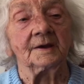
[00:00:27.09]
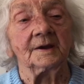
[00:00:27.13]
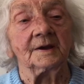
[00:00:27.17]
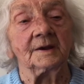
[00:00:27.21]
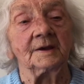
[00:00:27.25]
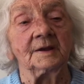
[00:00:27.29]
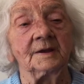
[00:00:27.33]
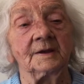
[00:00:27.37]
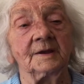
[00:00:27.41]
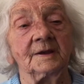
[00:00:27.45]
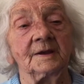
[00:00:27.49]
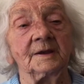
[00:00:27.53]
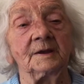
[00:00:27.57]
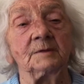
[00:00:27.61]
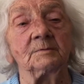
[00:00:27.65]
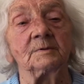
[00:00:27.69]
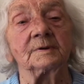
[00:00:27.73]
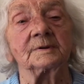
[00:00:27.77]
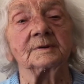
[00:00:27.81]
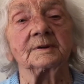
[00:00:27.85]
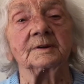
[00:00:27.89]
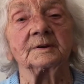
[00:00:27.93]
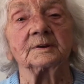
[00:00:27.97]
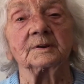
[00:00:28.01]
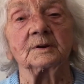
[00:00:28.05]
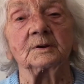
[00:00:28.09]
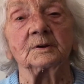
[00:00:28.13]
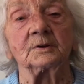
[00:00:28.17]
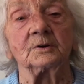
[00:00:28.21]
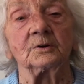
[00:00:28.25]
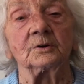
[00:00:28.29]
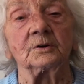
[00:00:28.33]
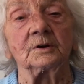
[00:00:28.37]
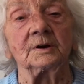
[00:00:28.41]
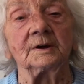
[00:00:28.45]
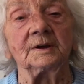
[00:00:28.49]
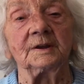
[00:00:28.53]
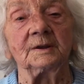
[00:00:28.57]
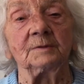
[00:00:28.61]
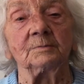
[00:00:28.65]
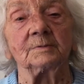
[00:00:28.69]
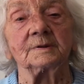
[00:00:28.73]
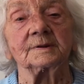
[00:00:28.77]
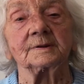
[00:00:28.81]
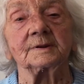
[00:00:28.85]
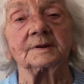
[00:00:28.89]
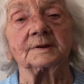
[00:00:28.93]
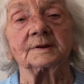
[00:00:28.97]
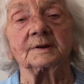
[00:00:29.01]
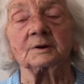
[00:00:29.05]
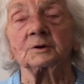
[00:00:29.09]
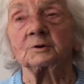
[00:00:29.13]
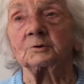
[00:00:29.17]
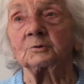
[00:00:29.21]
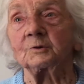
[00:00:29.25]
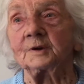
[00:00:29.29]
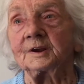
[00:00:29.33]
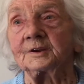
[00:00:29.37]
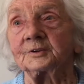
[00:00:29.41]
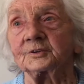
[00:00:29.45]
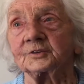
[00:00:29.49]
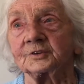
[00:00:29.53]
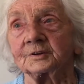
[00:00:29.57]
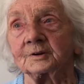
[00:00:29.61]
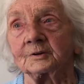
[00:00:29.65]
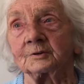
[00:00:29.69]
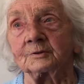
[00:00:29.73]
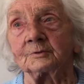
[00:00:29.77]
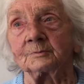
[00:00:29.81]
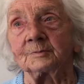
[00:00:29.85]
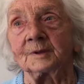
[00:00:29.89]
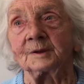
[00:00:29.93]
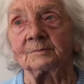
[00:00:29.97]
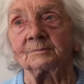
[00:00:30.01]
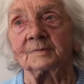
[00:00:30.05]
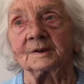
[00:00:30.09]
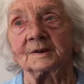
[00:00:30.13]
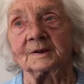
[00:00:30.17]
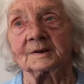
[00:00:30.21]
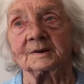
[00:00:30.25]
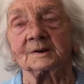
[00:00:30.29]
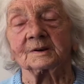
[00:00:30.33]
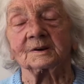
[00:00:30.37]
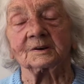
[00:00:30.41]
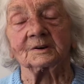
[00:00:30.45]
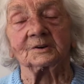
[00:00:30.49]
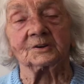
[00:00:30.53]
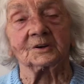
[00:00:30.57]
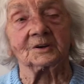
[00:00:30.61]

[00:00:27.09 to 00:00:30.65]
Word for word: He, he was at a he was at a creche. I remember little